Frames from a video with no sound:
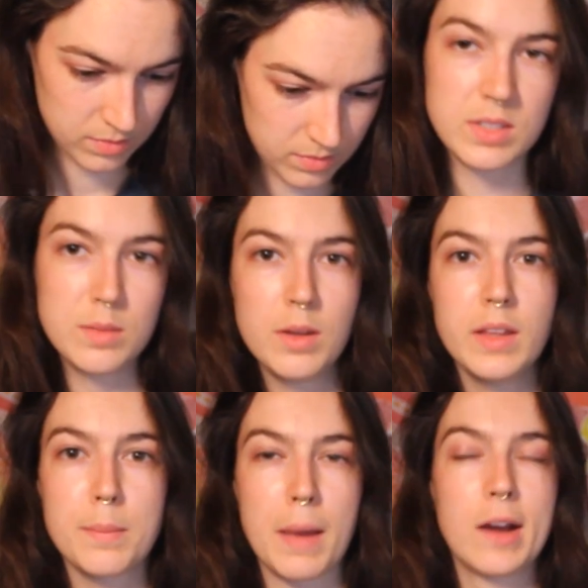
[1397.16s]
I was thinking about
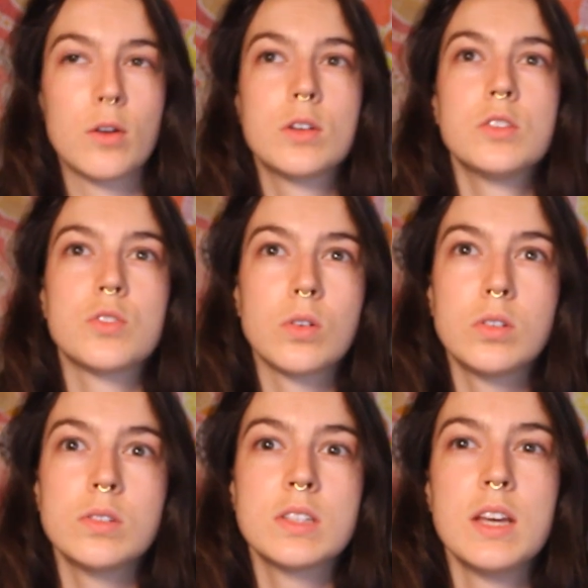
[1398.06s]
like
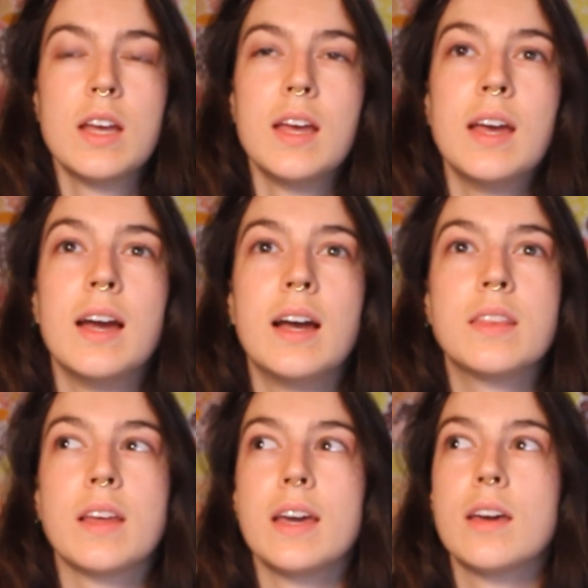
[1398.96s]
microcontrols
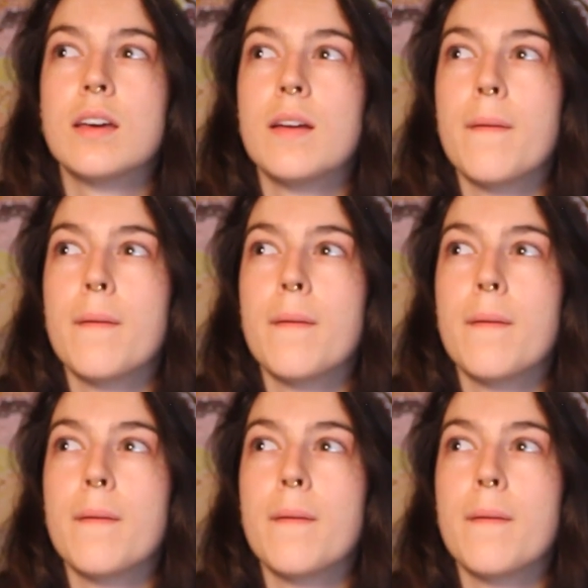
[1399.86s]
and like